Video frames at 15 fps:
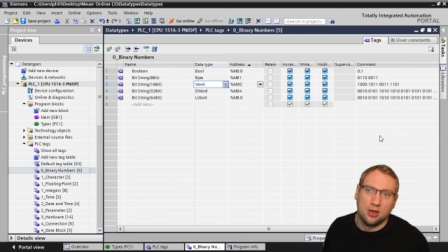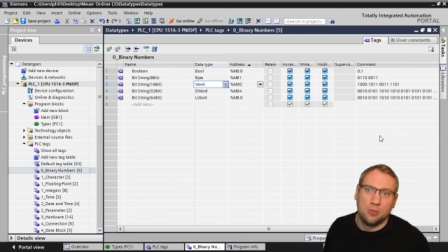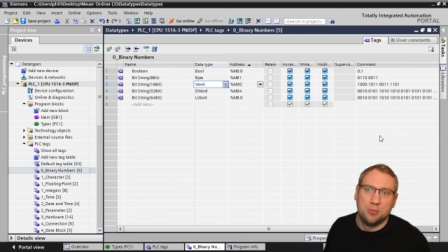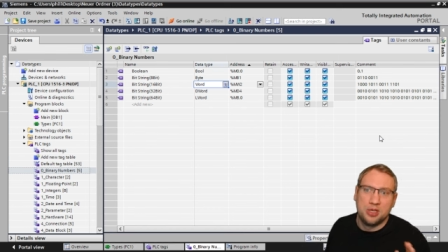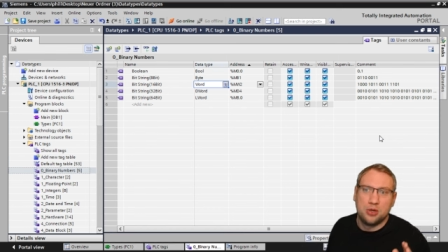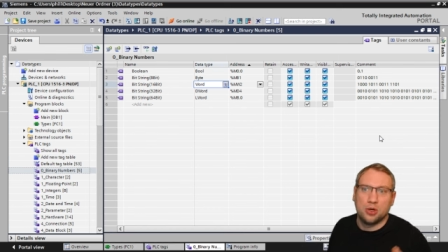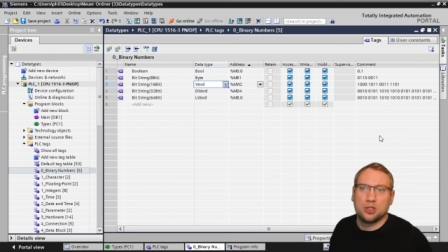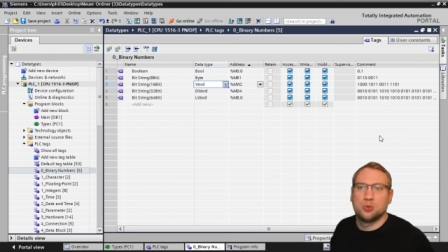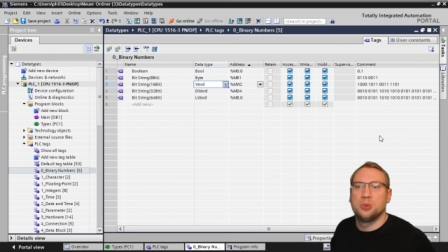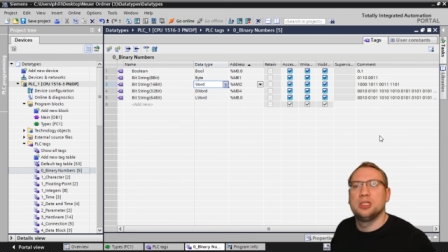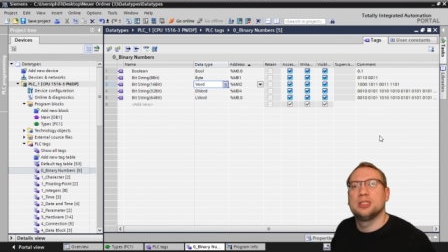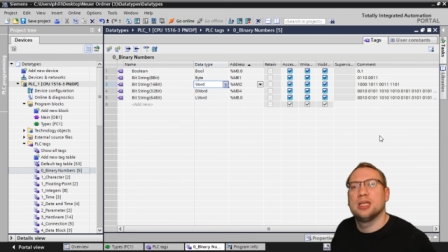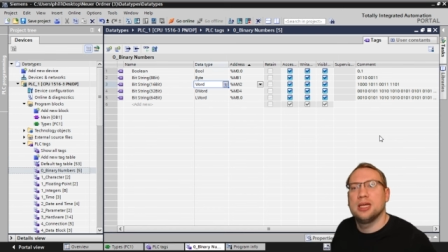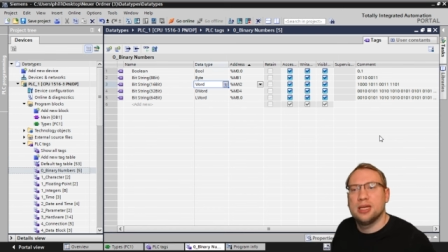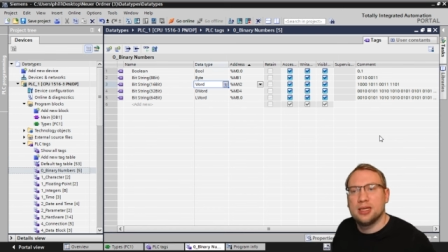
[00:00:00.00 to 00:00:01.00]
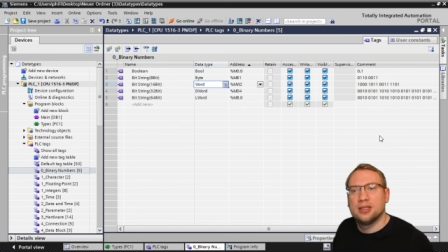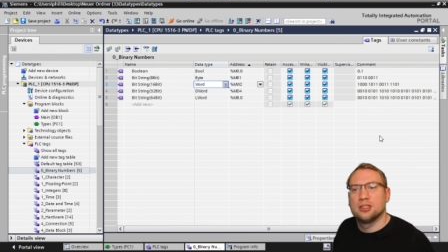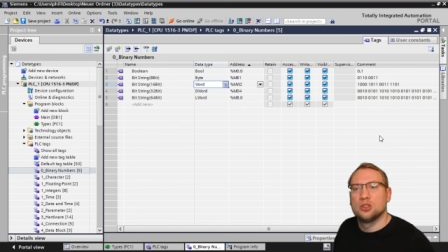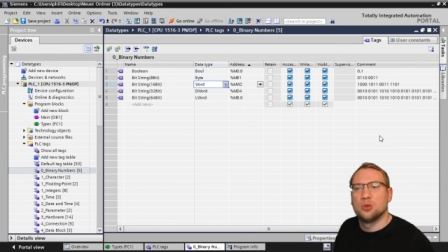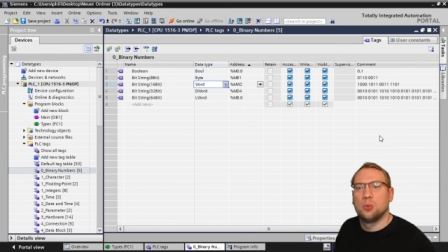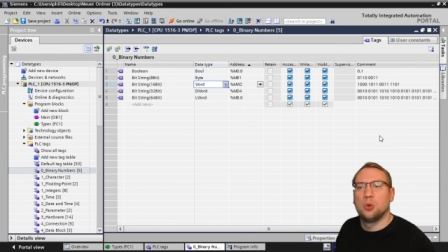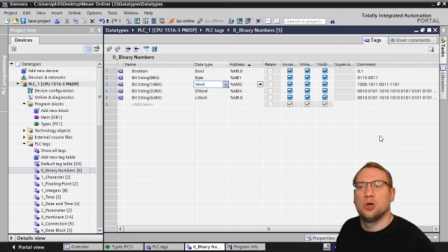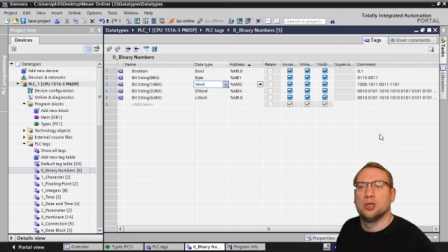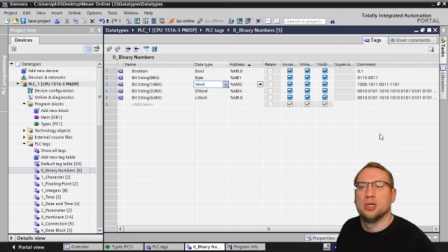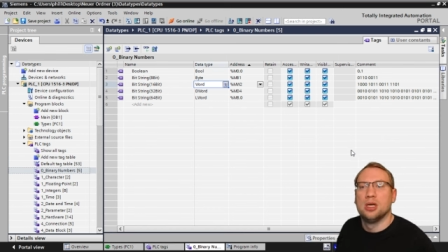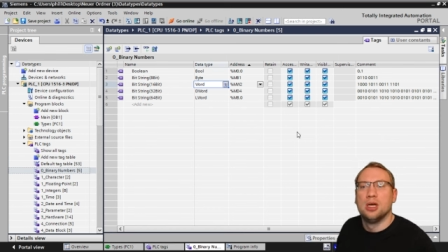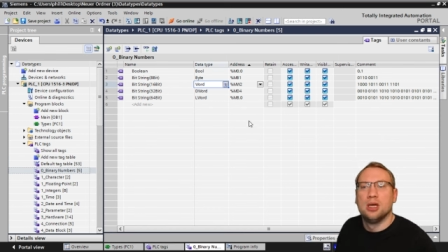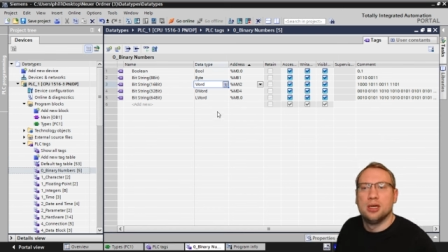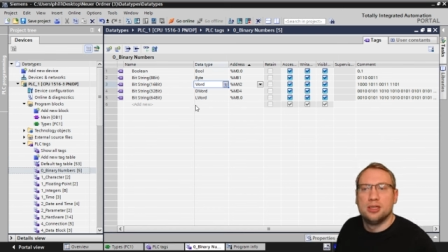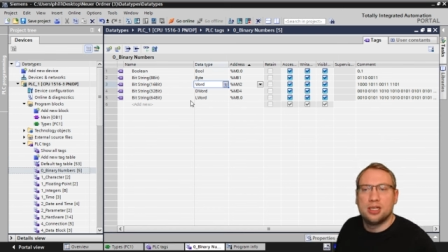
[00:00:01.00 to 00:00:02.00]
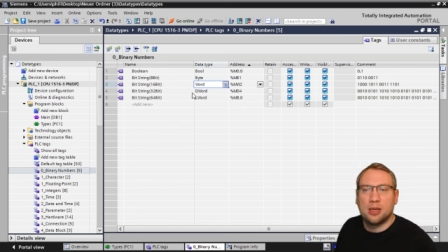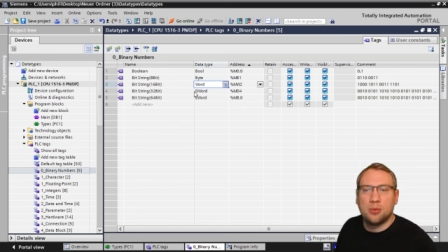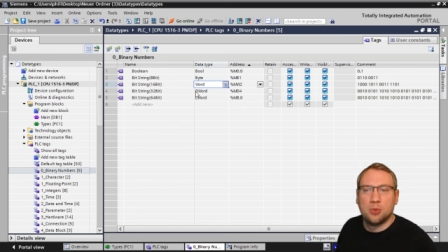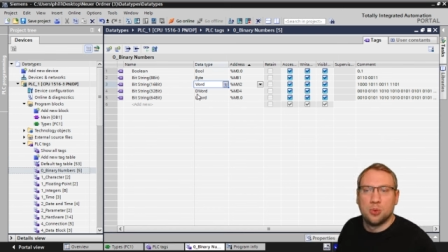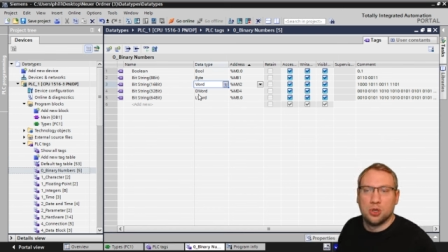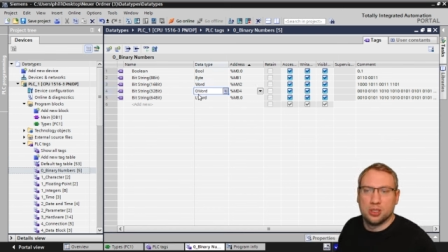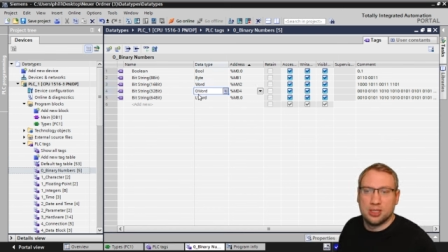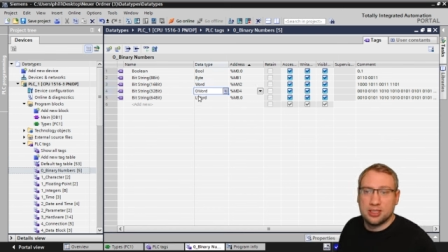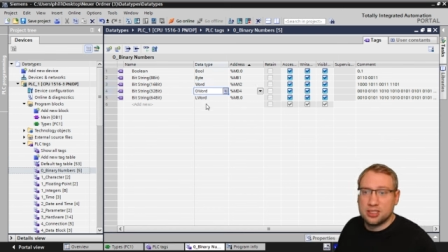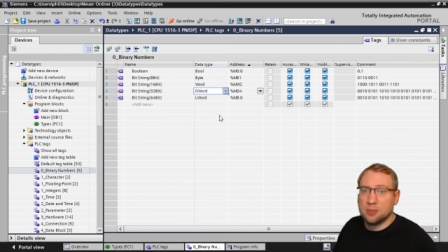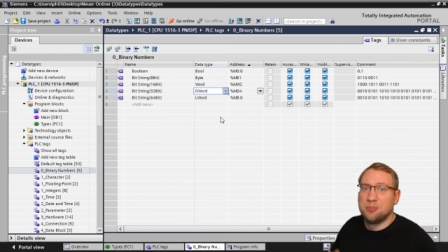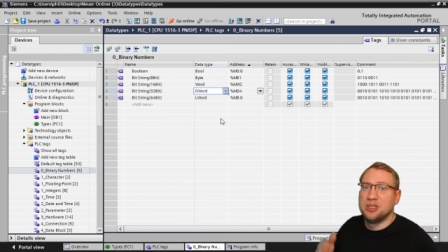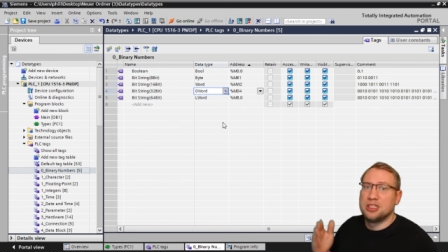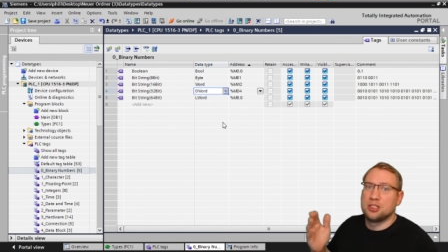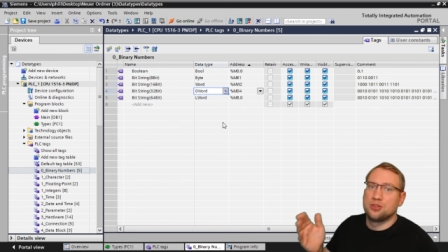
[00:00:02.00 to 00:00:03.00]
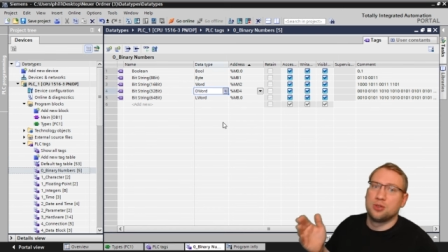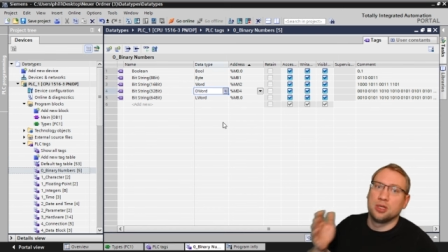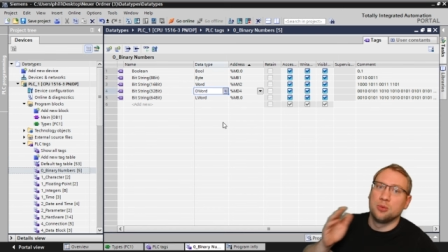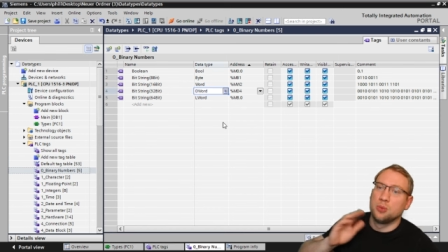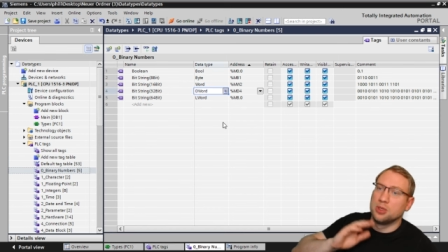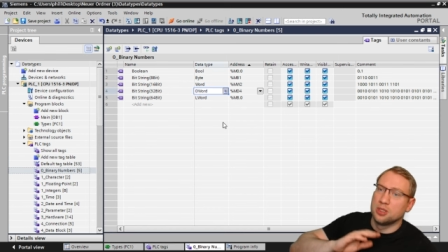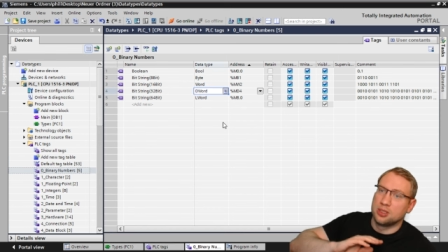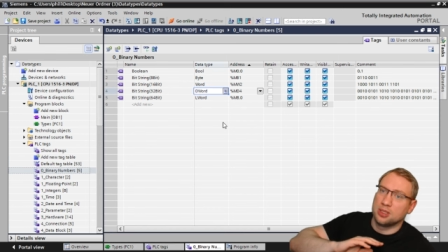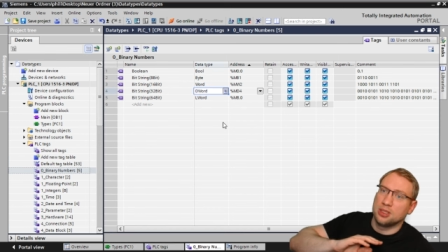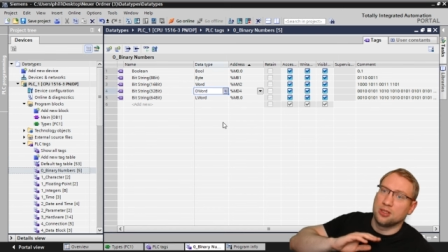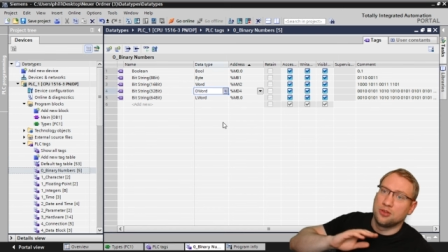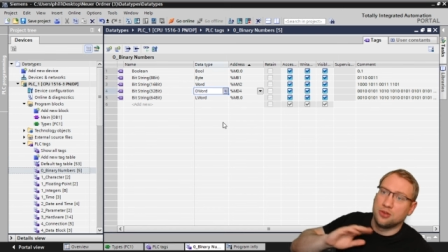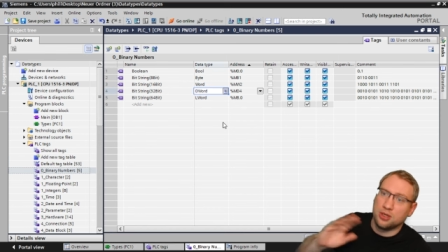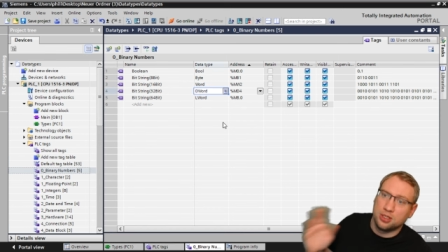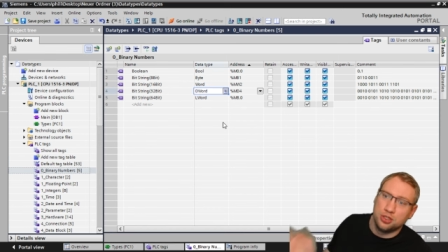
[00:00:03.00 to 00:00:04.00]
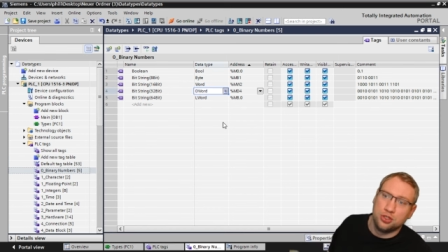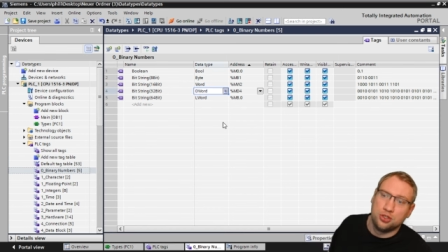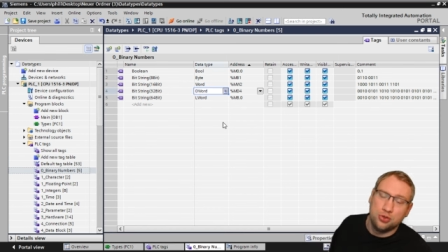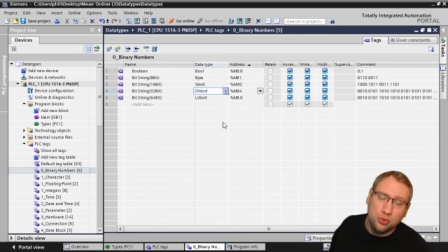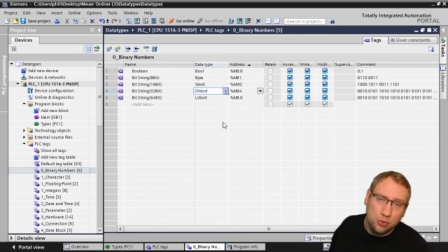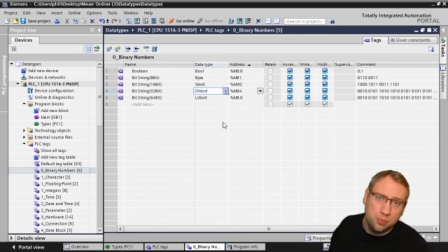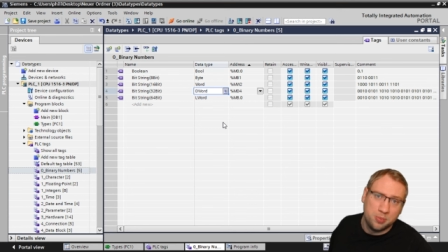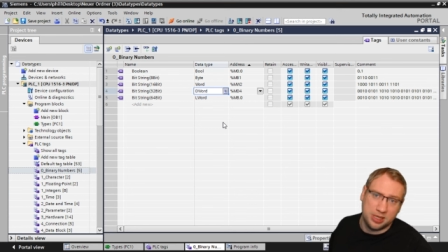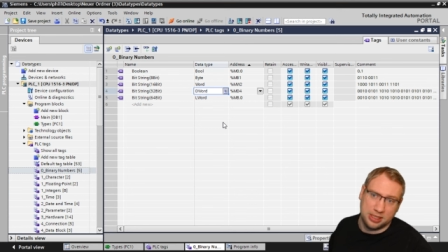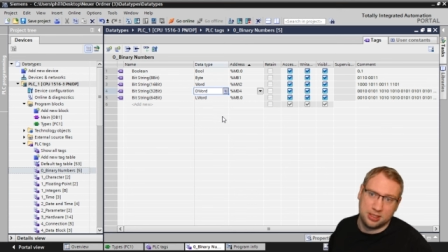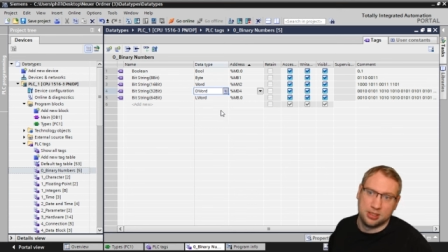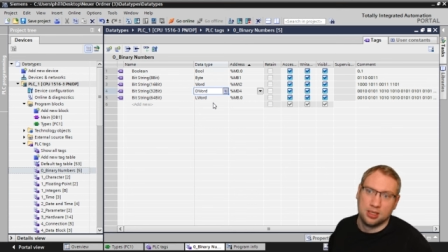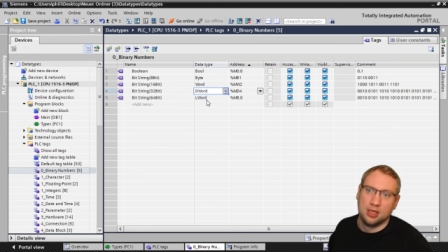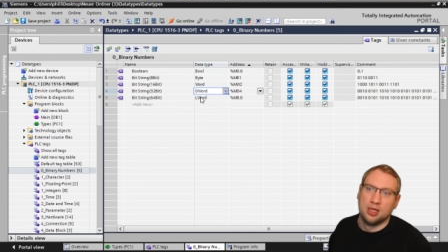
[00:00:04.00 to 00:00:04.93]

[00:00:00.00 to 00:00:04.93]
Because we say, hey, this is a word. A double word, that's a bit string with thirty-two bit.